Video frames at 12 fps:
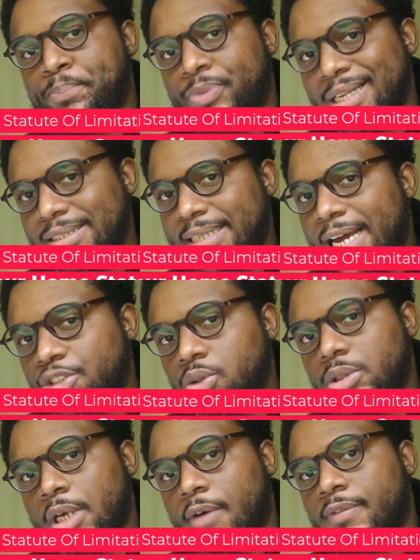the
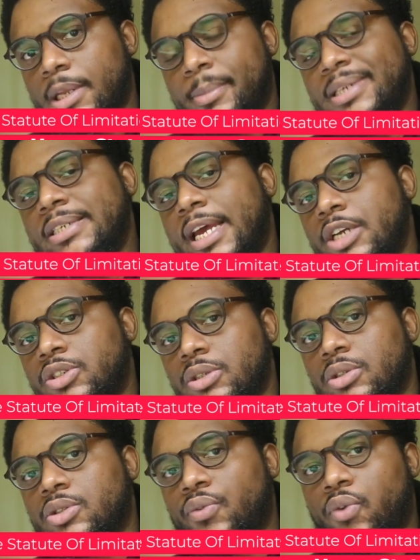statutes of
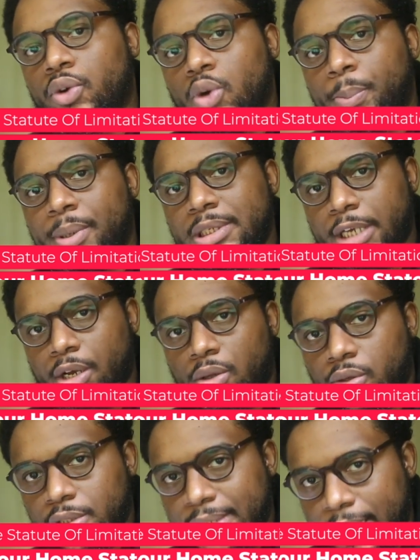limitations for your
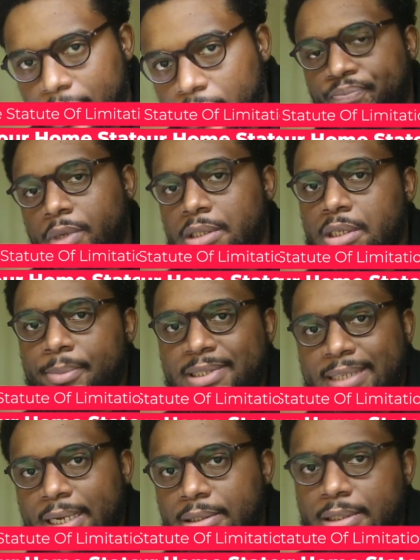particular state. Some
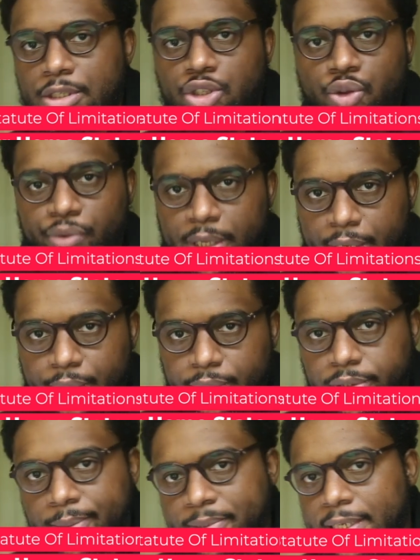states is 3
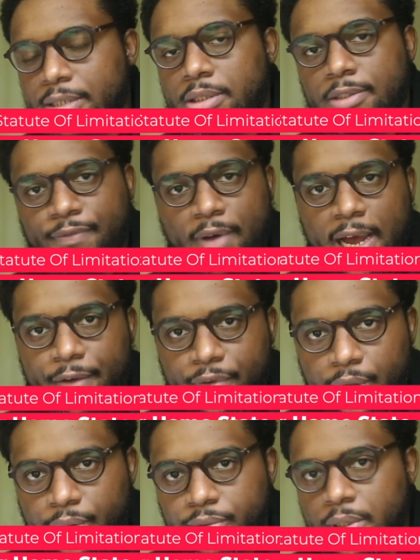years, some states is 5
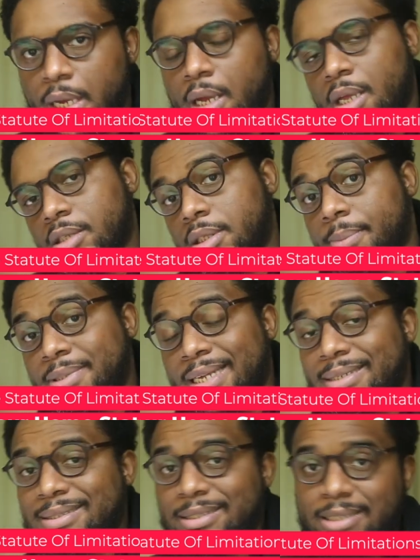years, some
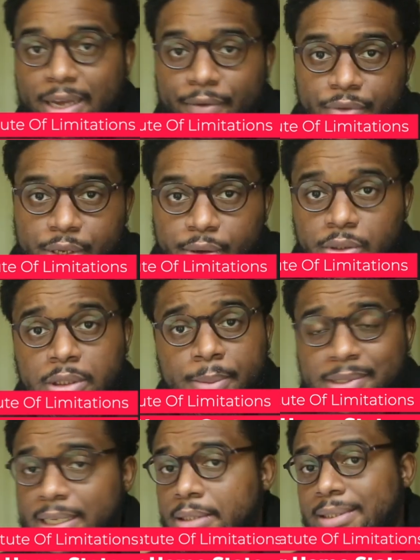states is 7 years, some
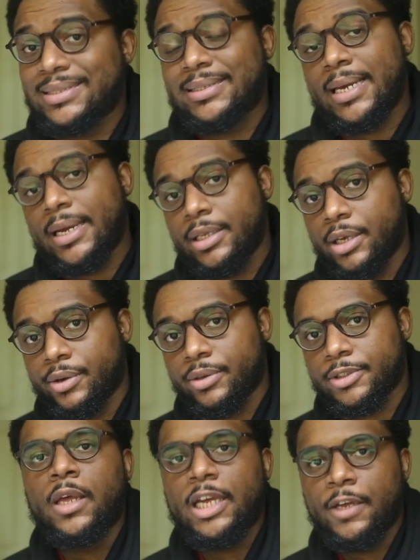states is 10
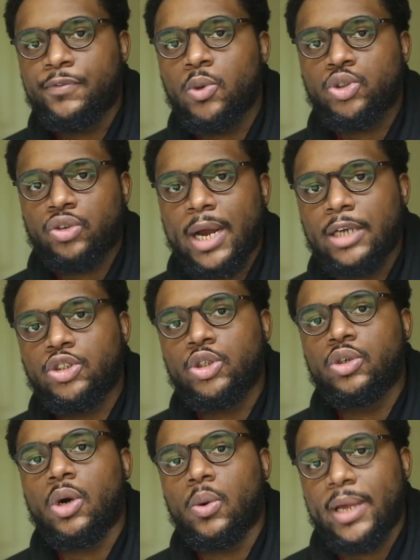years. If you try to go